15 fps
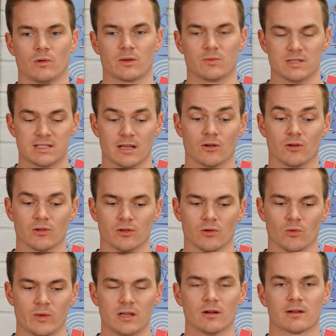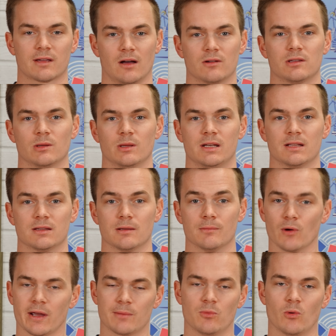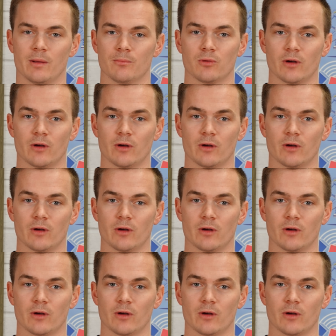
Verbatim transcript: like we said earlier, we are calculating the breakpoint